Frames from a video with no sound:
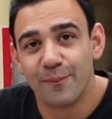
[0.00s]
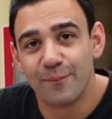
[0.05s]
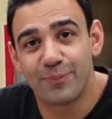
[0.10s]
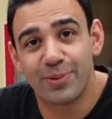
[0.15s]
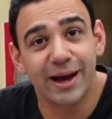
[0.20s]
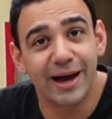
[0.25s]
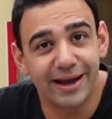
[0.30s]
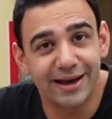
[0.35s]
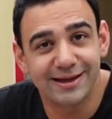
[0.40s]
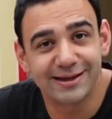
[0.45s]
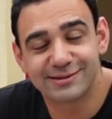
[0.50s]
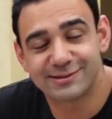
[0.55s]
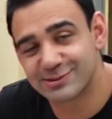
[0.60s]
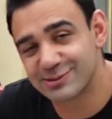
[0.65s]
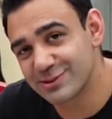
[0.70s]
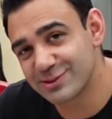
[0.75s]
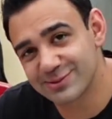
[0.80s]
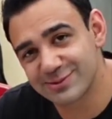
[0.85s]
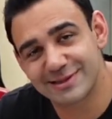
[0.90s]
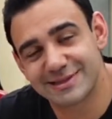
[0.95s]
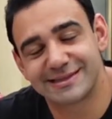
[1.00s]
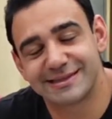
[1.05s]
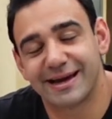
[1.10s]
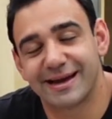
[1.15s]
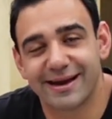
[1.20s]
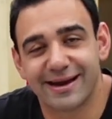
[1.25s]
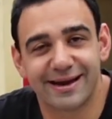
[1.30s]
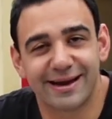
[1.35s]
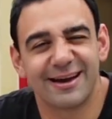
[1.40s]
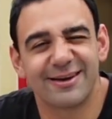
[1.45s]
But as soon as we
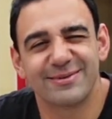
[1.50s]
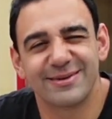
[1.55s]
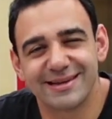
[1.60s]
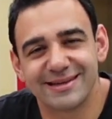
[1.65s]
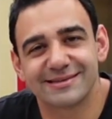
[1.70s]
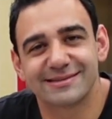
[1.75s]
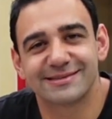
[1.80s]
started it up, it